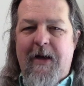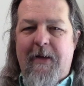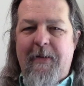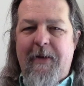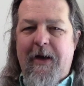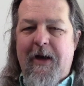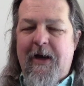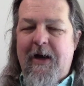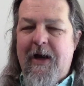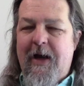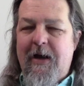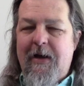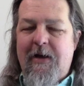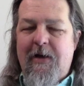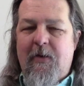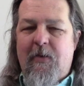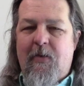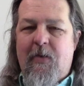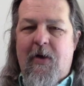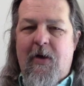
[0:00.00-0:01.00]
I mean, a guy
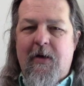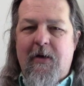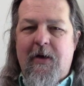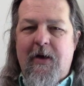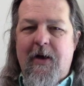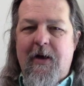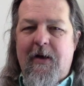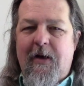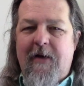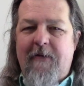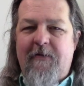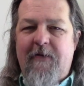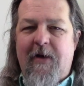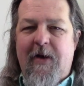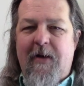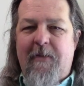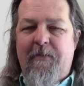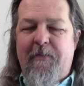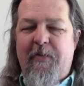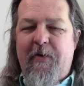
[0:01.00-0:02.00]
can walk in, lift it
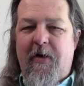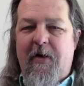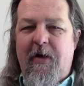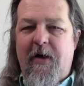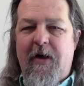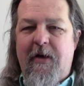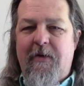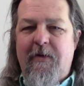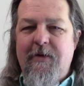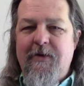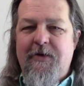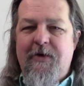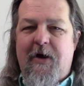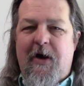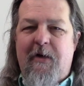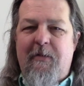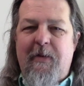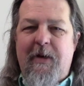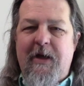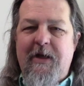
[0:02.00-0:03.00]
up, put it under his
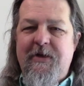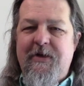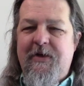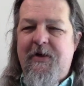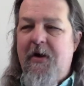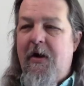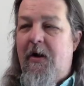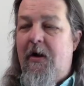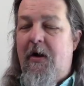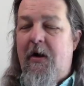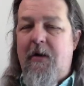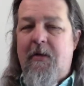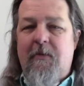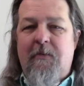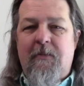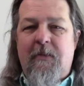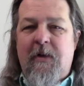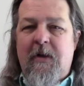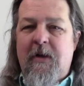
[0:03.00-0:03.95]
arm, and he's gone